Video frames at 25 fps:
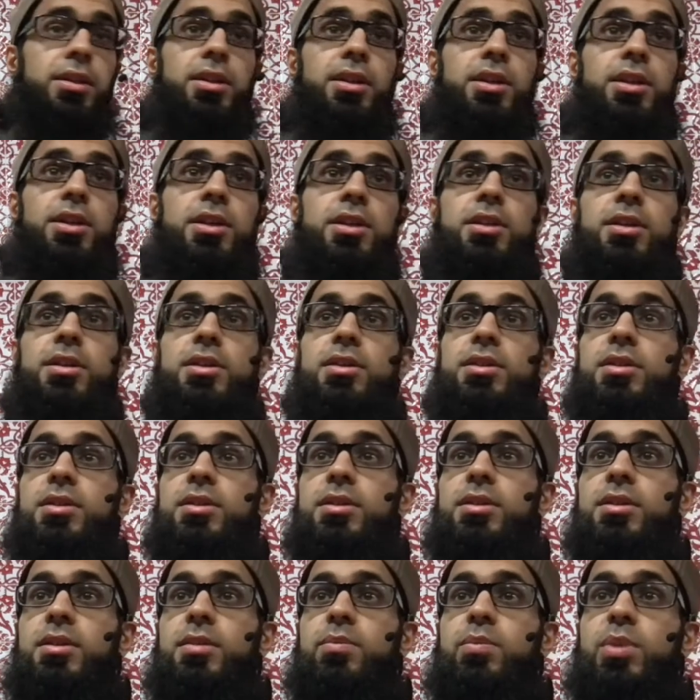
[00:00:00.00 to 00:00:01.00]

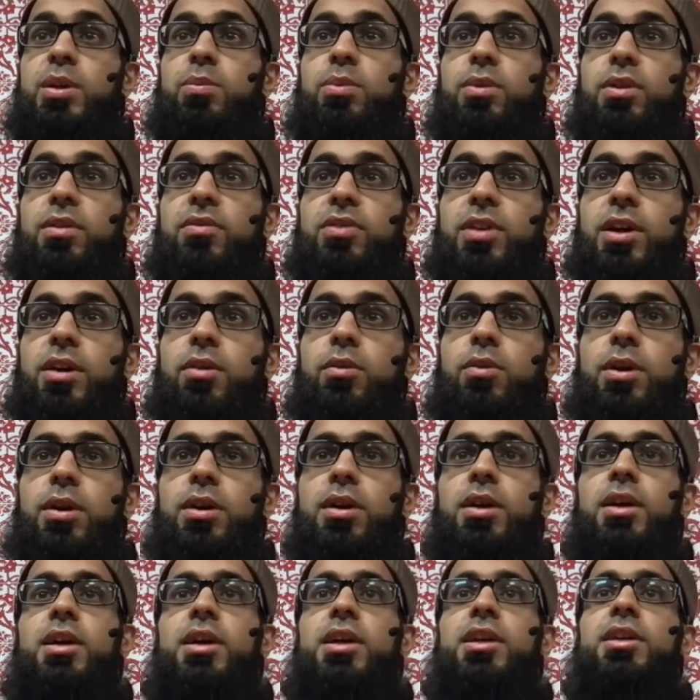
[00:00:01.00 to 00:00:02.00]
these people of taqwa
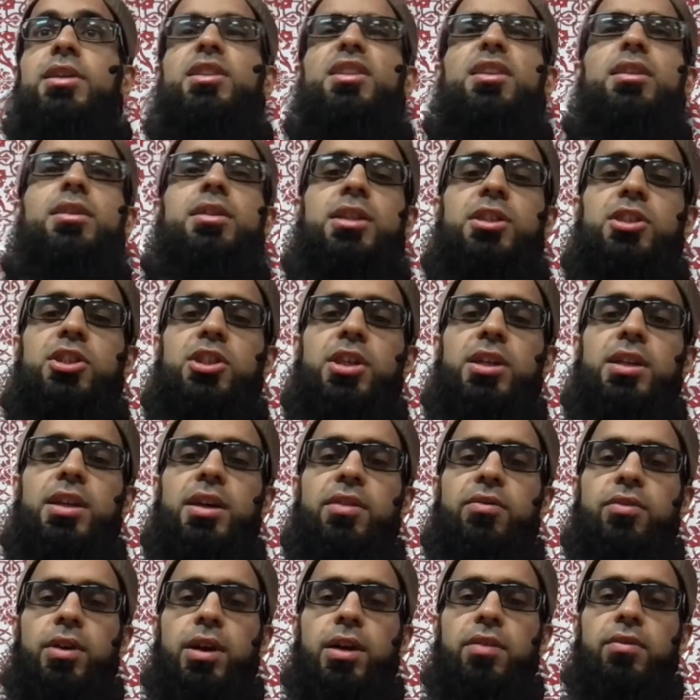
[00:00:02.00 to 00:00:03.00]
enter into
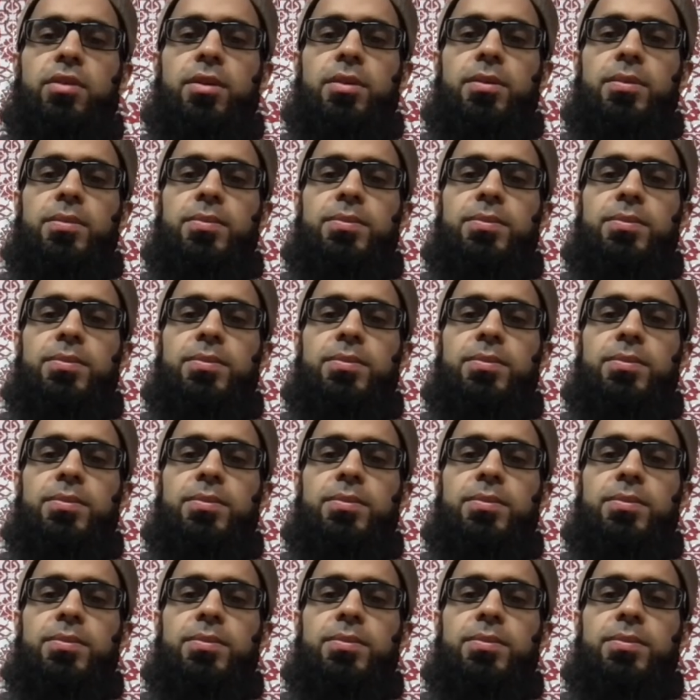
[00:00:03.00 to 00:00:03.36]
Jannah forever.